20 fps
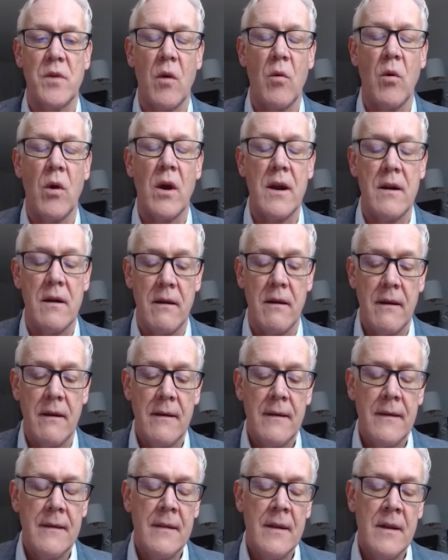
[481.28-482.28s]
required.
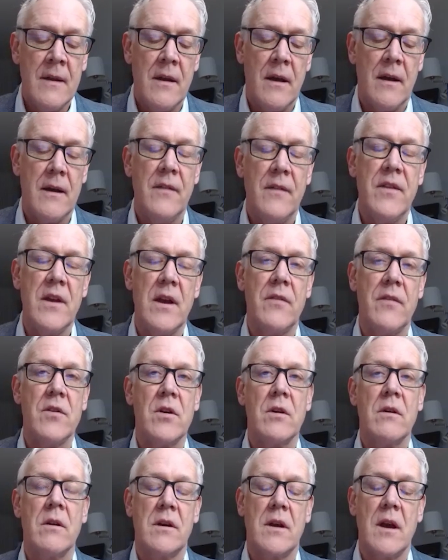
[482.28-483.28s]
The
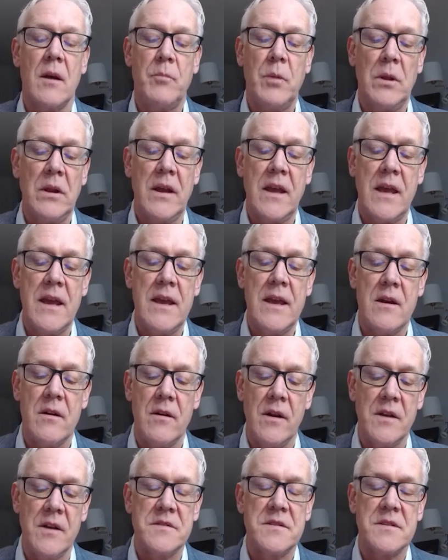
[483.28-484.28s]
other couple of key
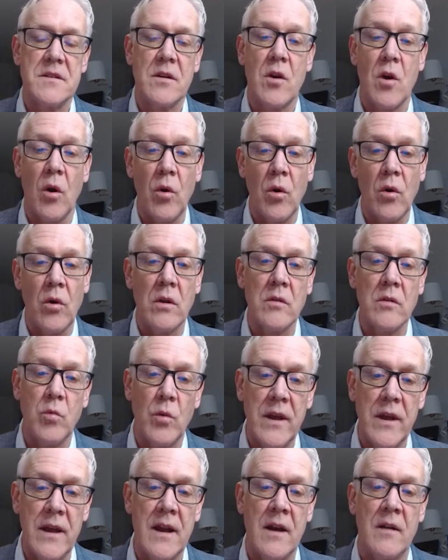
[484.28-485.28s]
areas,
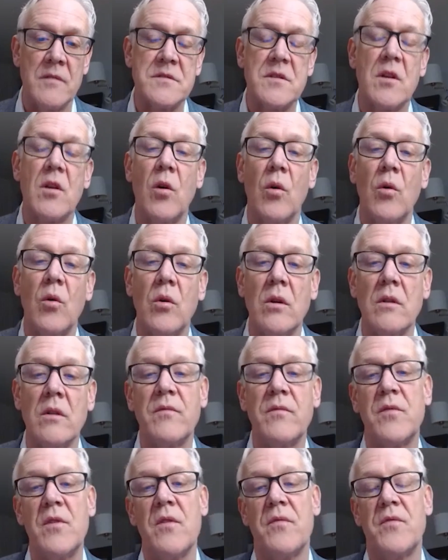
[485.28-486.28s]
gold. We announced
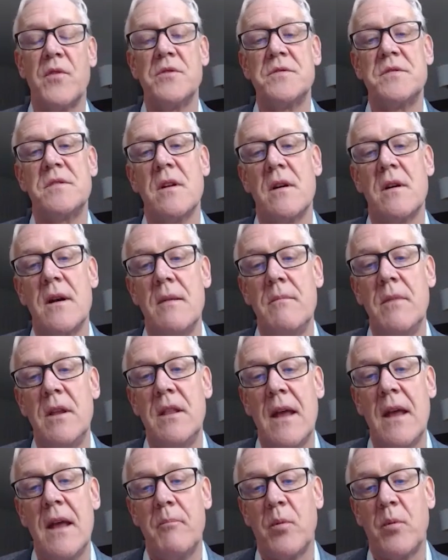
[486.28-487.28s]
gold for the first time
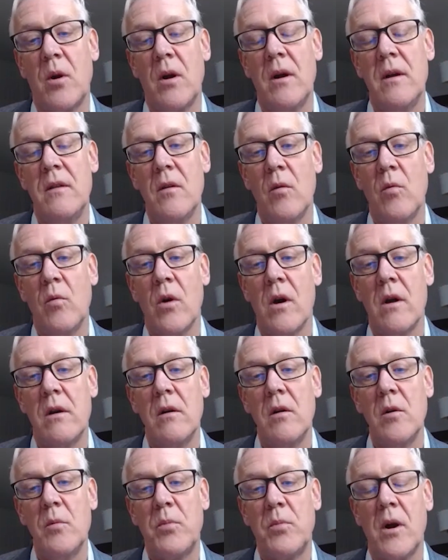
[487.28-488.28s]
in the
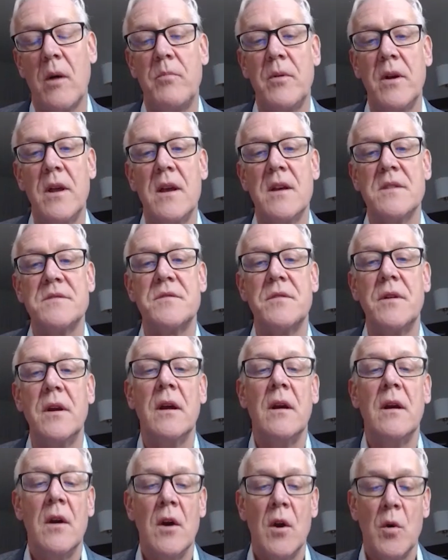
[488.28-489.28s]
Waterloo property
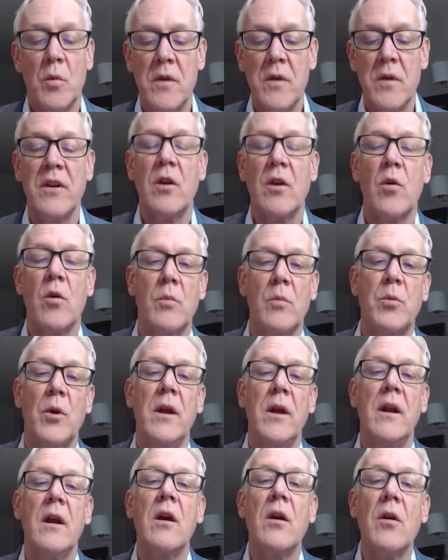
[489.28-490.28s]
history. We've
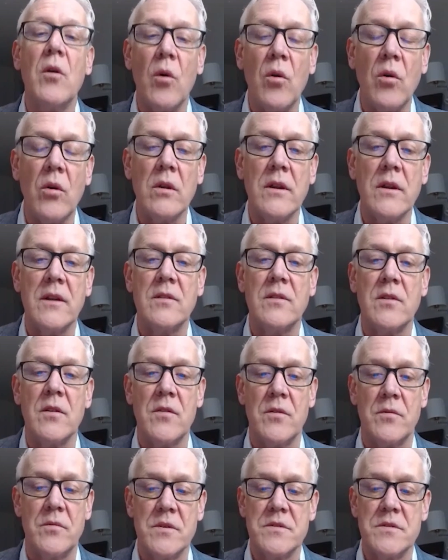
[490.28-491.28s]
incorporated gold
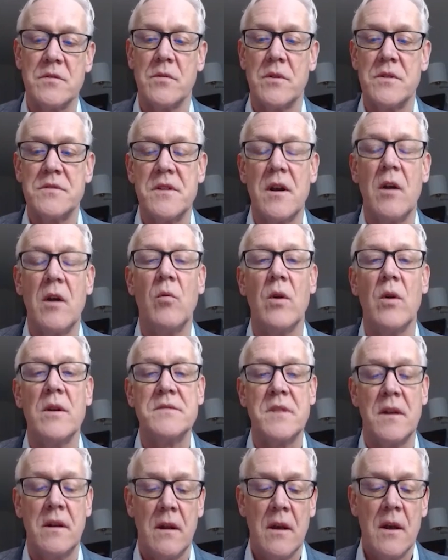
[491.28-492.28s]
into the resource. Now, it
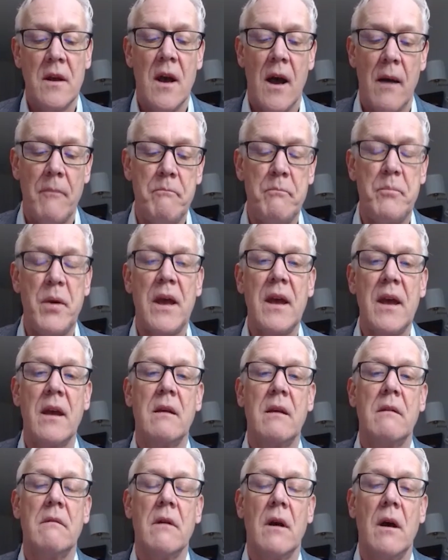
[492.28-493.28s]
wasn't a
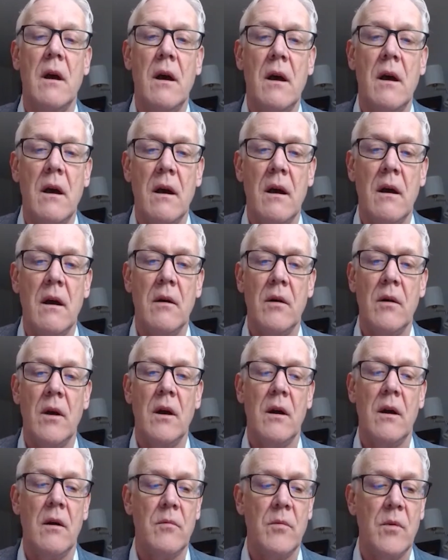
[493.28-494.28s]
big
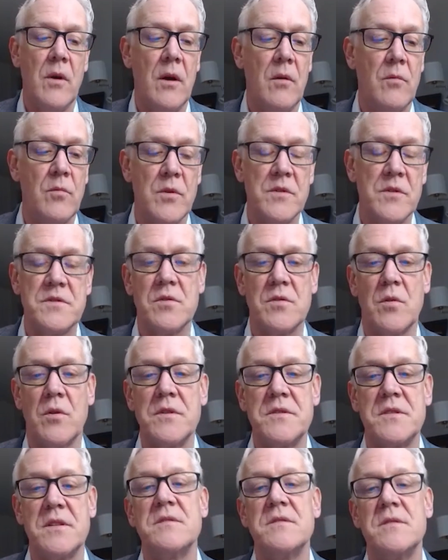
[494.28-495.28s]

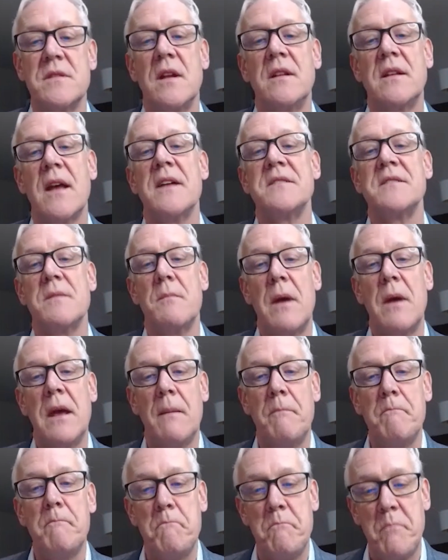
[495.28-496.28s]
resource. It hasn't
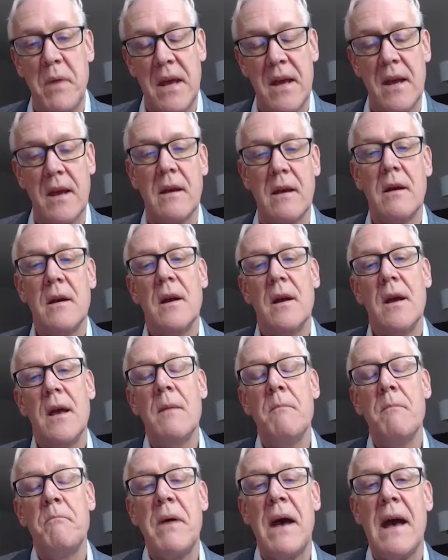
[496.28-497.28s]
made a big
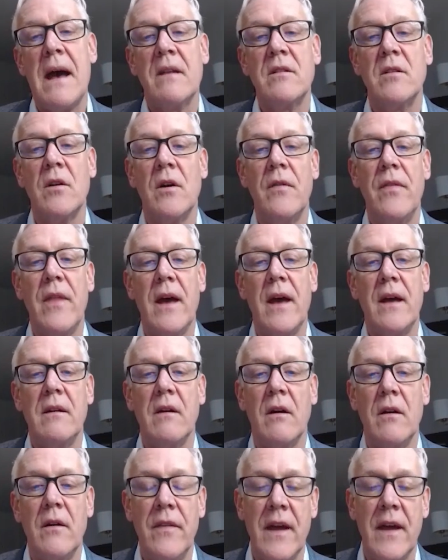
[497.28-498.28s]
impact on
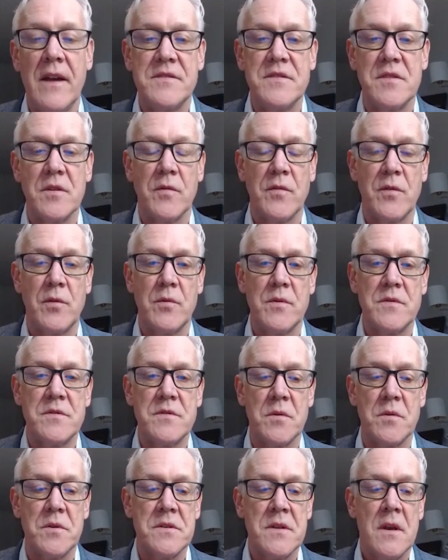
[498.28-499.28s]
that silver
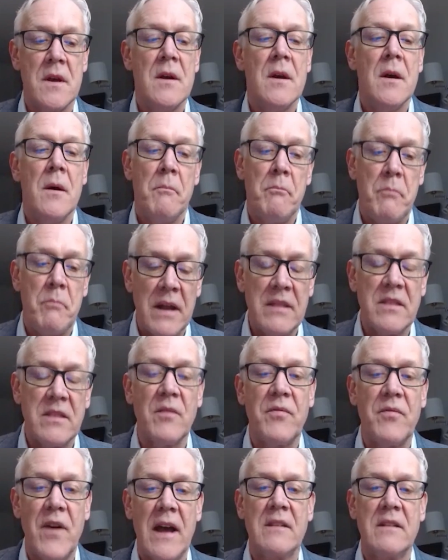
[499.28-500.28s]
resource. But
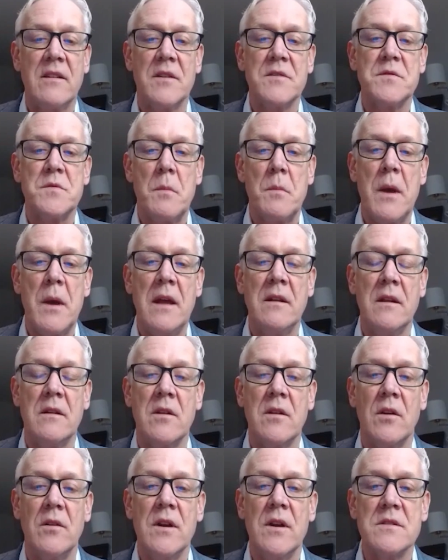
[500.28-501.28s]
the fact does remain
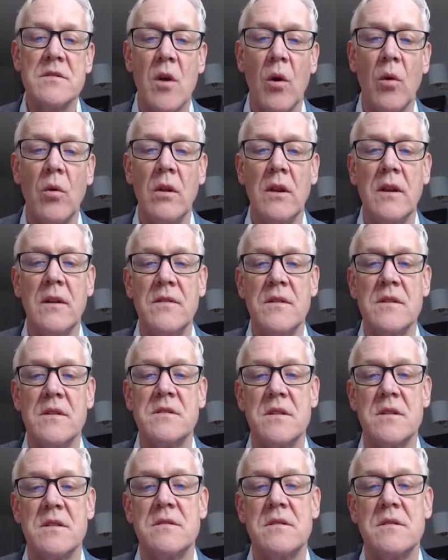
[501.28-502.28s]
that there is gold in
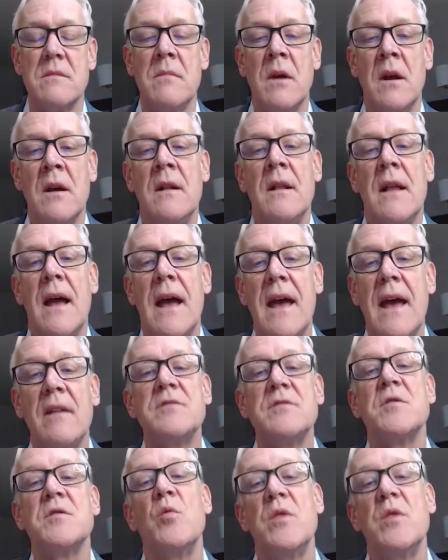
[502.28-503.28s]
the system.
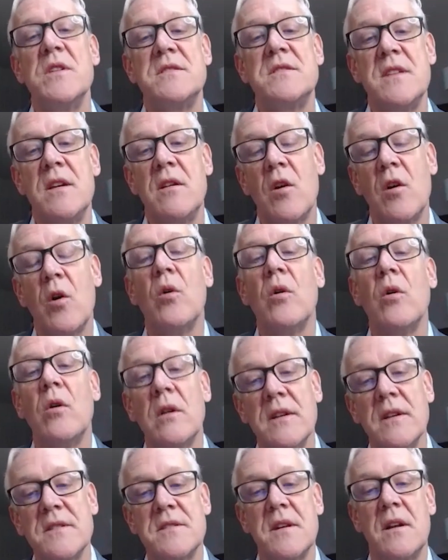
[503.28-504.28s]
And so we see
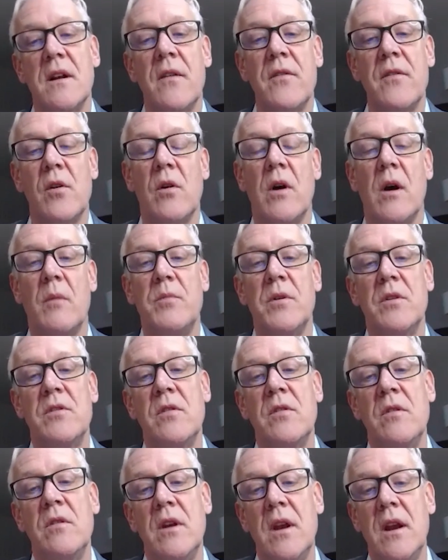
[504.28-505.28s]
gold as another
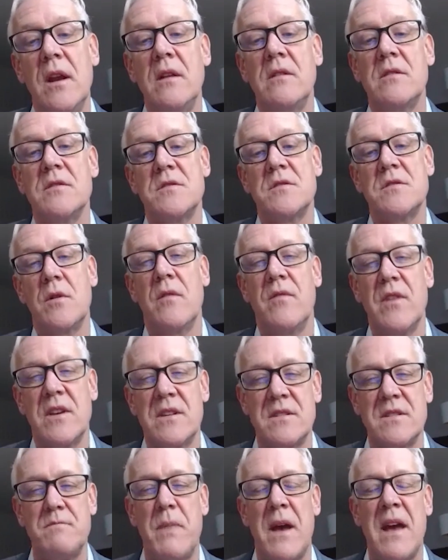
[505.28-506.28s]
opportunity to sort of
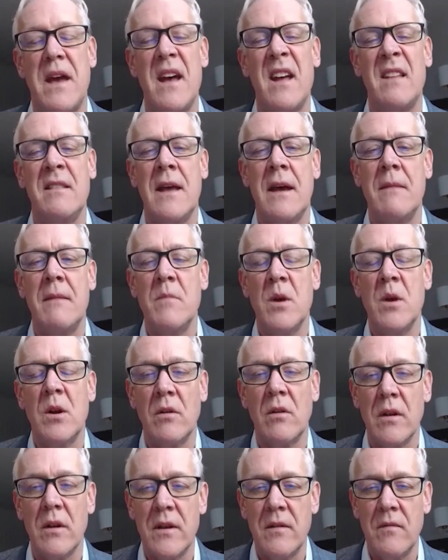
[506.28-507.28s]
expand that
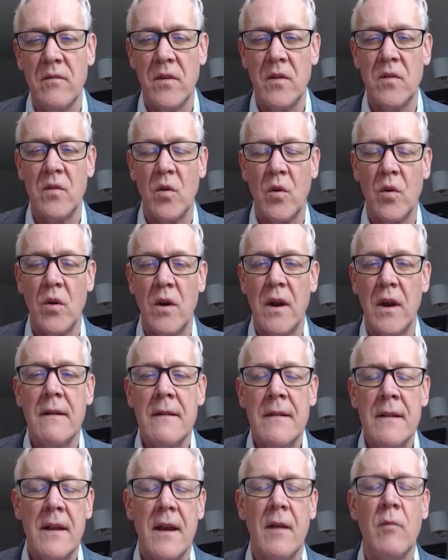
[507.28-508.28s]
mineral inventory.
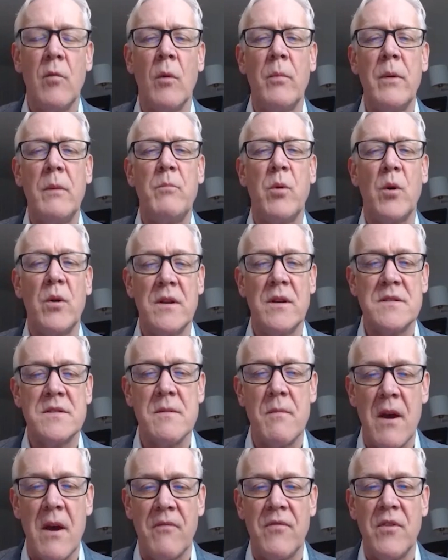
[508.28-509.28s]
And we'll be putting
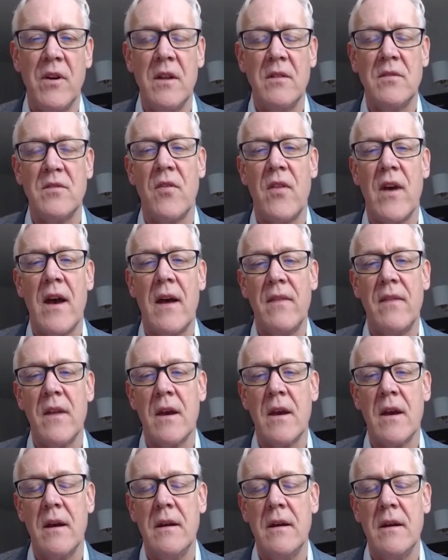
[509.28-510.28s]
some effort into that
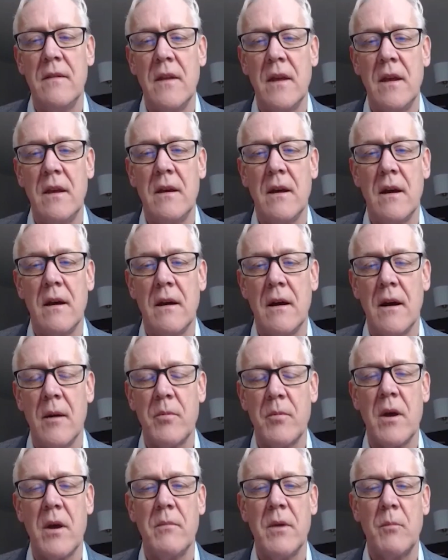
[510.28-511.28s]
in the
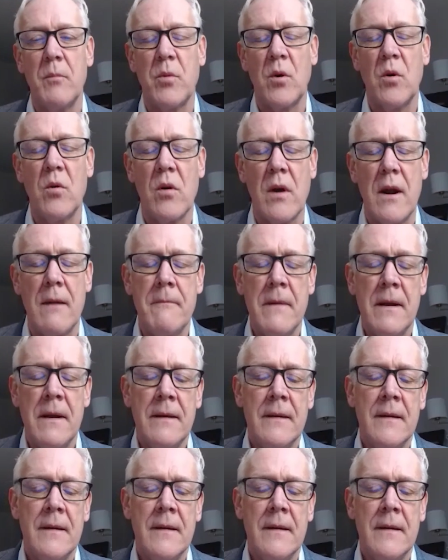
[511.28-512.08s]
upcoming program.